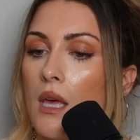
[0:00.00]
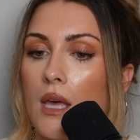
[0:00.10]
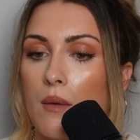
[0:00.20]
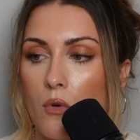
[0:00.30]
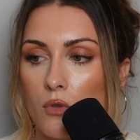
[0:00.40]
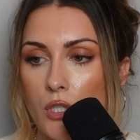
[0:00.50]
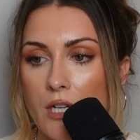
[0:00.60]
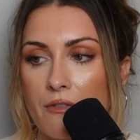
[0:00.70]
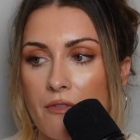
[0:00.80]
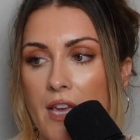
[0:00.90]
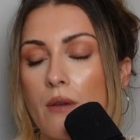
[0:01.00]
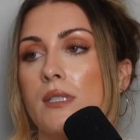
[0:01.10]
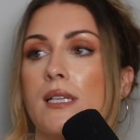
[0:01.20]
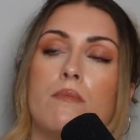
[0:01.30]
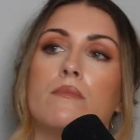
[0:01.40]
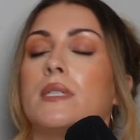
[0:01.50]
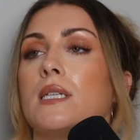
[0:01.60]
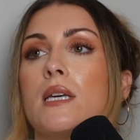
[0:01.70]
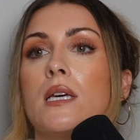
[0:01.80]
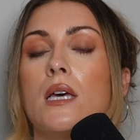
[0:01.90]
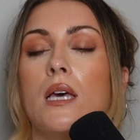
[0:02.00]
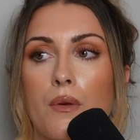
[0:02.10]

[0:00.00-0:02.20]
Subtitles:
emotional affair with somebody,